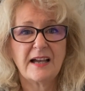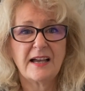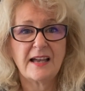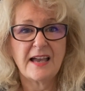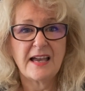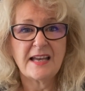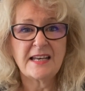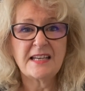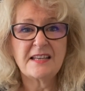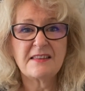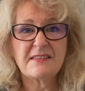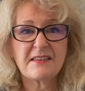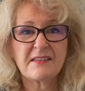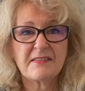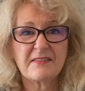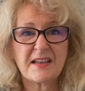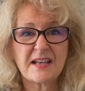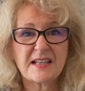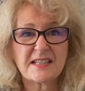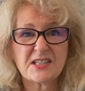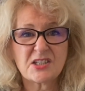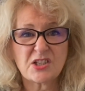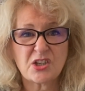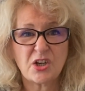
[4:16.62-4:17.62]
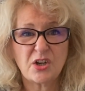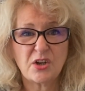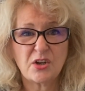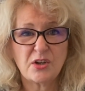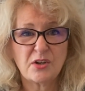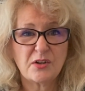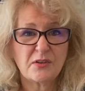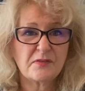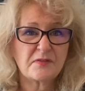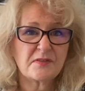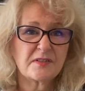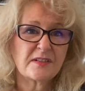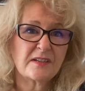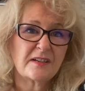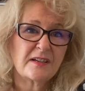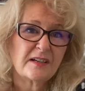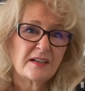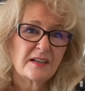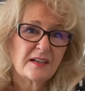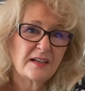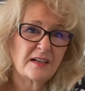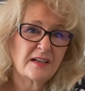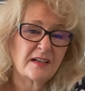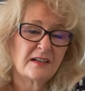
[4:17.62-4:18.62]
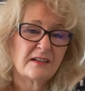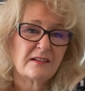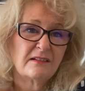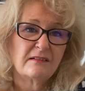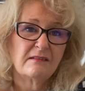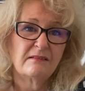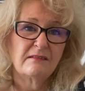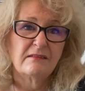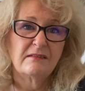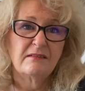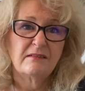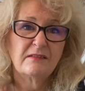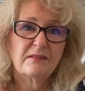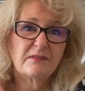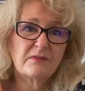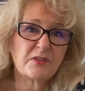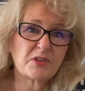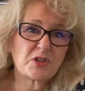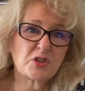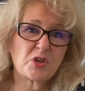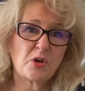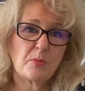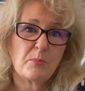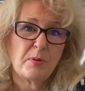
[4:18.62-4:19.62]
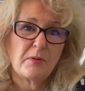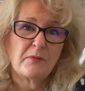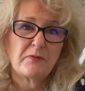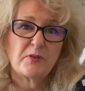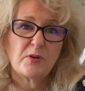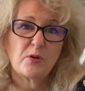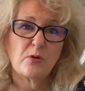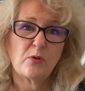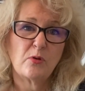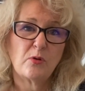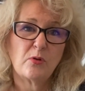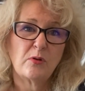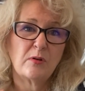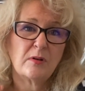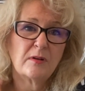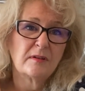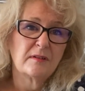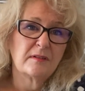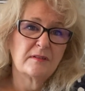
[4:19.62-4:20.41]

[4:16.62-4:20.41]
Anything that's curved, the top of your